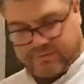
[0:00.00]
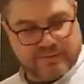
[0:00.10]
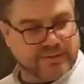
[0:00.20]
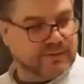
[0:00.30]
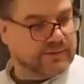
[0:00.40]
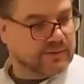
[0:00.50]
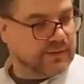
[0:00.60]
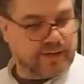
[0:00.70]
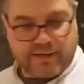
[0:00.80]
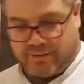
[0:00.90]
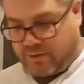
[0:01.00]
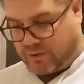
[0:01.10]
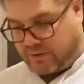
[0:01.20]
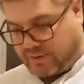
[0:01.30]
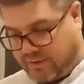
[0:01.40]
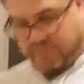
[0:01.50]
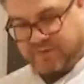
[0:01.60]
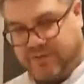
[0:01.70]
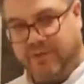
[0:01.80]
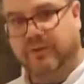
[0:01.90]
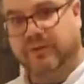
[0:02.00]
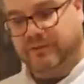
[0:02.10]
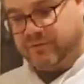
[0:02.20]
dill and garlic that's going to go in the soup